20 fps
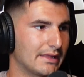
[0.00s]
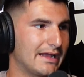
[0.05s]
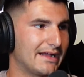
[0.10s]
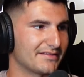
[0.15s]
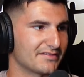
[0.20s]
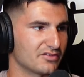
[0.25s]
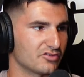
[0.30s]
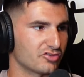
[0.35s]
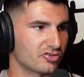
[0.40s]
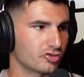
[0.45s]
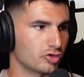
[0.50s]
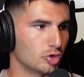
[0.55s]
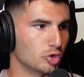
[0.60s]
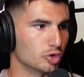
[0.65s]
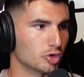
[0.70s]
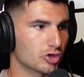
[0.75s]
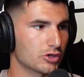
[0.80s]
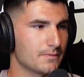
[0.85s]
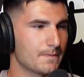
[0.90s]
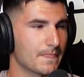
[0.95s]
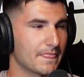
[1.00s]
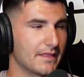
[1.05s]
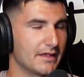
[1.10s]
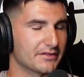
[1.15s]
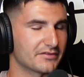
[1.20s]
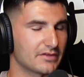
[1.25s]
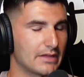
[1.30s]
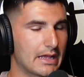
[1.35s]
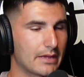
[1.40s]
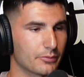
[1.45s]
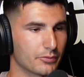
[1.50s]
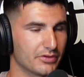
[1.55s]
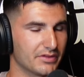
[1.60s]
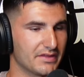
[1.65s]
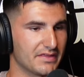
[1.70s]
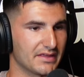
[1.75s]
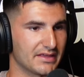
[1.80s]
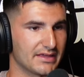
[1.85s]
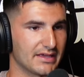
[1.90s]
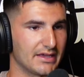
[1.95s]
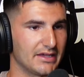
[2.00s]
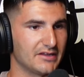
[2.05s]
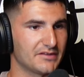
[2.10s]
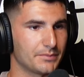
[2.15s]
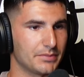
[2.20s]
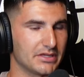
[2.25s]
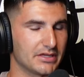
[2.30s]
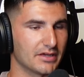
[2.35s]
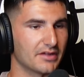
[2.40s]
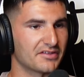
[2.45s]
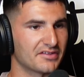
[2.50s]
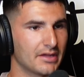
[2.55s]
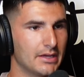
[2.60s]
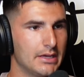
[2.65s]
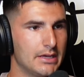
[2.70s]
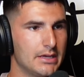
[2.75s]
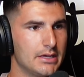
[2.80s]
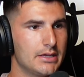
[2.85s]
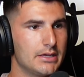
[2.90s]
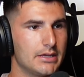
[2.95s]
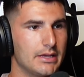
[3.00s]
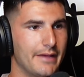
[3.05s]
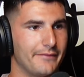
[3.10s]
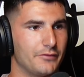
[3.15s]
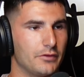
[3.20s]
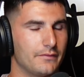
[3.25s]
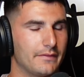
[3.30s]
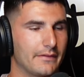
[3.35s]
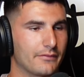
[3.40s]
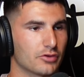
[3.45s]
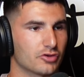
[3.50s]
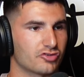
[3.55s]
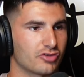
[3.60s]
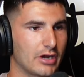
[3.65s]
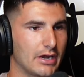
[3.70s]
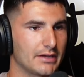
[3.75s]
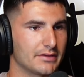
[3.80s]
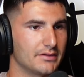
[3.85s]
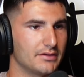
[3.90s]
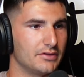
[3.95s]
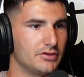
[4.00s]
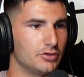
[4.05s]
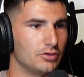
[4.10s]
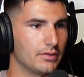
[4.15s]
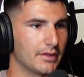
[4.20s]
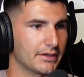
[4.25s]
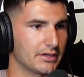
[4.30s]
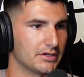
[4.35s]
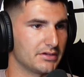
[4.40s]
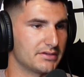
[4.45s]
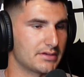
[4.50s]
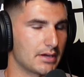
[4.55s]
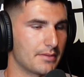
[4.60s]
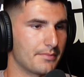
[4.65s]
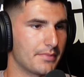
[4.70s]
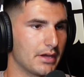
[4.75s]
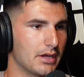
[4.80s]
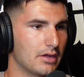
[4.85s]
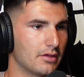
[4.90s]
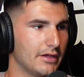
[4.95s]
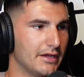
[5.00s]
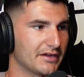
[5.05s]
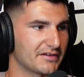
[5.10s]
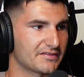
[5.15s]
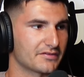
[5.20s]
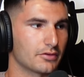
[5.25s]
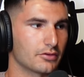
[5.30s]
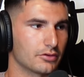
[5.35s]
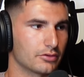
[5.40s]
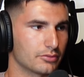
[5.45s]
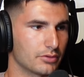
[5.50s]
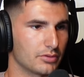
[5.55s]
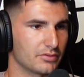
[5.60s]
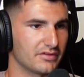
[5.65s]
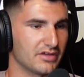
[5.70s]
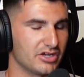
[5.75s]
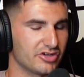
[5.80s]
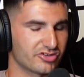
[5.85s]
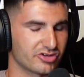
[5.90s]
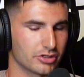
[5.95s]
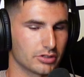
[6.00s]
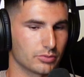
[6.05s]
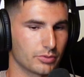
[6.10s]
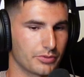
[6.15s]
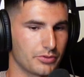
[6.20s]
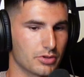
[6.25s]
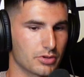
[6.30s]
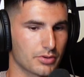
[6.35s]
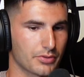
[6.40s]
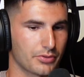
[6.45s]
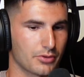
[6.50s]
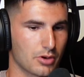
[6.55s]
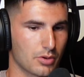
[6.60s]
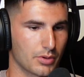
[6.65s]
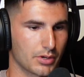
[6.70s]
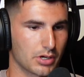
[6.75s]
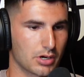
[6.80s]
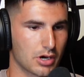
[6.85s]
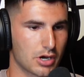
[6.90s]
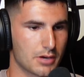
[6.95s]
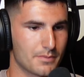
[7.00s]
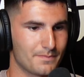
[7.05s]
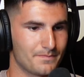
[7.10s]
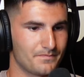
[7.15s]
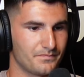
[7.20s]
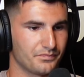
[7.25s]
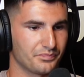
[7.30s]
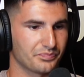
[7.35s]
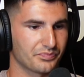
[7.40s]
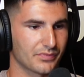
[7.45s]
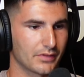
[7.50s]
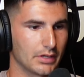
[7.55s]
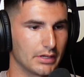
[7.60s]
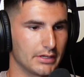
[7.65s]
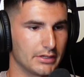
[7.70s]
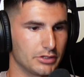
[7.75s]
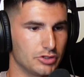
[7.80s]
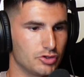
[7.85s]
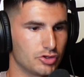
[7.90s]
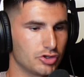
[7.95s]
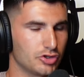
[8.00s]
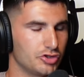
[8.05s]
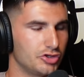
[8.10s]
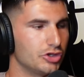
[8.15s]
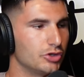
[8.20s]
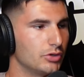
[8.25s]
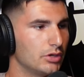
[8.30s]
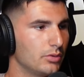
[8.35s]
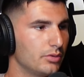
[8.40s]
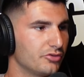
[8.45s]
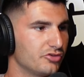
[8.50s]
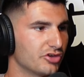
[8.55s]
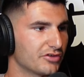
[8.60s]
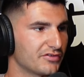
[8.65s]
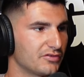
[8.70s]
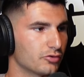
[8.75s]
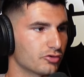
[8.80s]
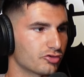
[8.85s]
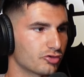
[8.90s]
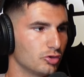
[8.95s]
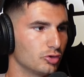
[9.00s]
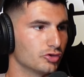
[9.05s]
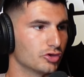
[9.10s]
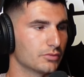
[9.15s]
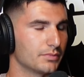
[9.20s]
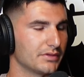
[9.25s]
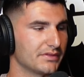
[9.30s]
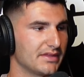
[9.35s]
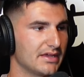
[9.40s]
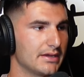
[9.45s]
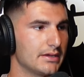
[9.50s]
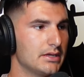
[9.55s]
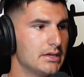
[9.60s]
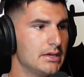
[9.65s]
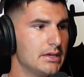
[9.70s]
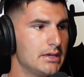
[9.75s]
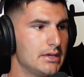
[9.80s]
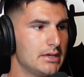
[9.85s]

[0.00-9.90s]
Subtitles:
lats and shoulder. And that's not really the case, because if you've ever tried to do like a dumbbell external rotation with your throwing arm, you could do it with just your shoulder, but then